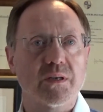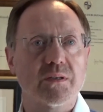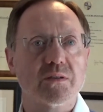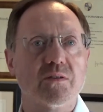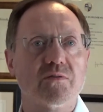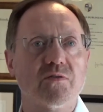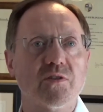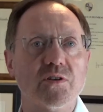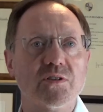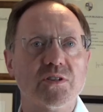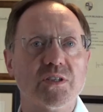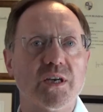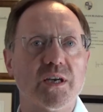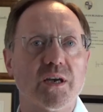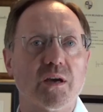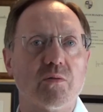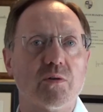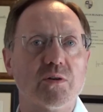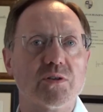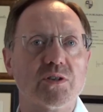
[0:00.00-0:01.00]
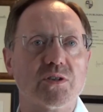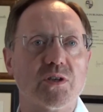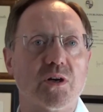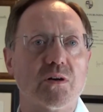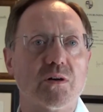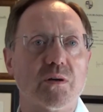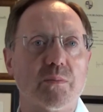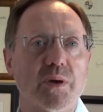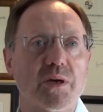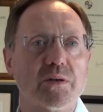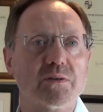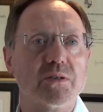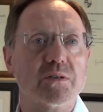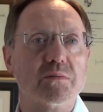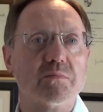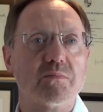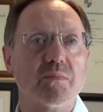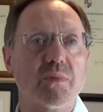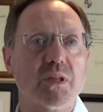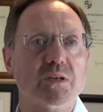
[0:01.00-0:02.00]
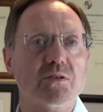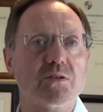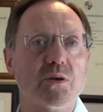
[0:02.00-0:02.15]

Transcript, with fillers: The first thing I want to talk about is,